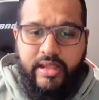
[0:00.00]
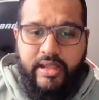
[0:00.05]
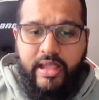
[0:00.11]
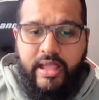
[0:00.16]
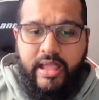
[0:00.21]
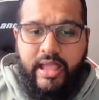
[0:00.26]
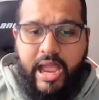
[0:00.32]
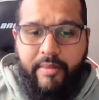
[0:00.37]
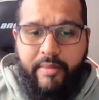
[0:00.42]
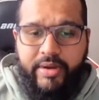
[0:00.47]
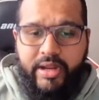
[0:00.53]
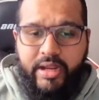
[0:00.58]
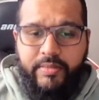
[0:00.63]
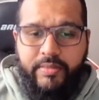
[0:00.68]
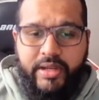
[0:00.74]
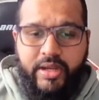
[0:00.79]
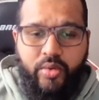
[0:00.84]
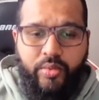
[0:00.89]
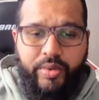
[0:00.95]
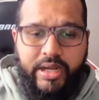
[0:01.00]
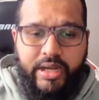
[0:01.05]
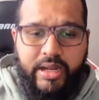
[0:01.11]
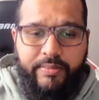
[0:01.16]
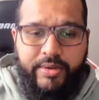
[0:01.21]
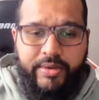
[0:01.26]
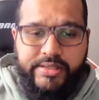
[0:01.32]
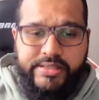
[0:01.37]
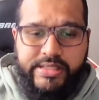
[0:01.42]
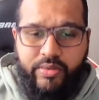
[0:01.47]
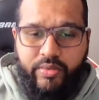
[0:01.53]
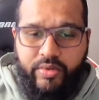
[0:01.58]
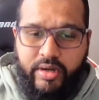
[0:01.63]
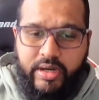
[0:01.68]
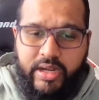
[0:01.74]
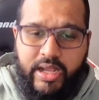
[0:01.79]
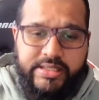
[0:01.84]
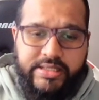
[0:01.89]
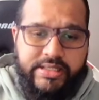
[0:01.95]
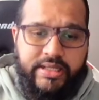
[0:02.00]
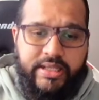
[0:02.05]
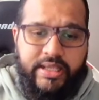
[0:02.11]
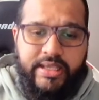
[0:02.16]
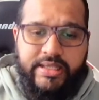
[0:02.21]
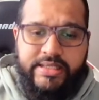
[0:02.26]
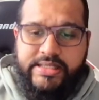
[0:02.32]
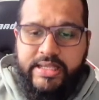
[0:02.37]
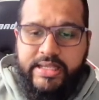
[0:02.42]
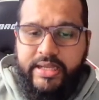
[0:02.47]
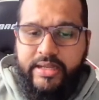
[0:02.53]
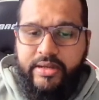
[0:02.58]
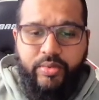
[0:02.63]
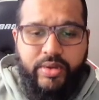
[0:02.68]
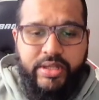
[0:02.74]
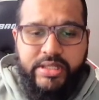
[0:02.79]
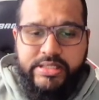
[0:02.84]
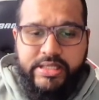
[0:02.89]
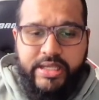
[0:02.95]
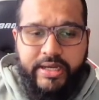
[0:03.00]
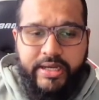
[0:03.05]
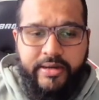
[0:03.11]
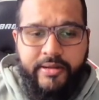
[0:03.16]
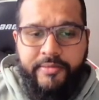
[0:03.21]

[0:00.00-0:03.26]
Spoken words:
I'm bringing my queen up because I want to castle king side, queen side,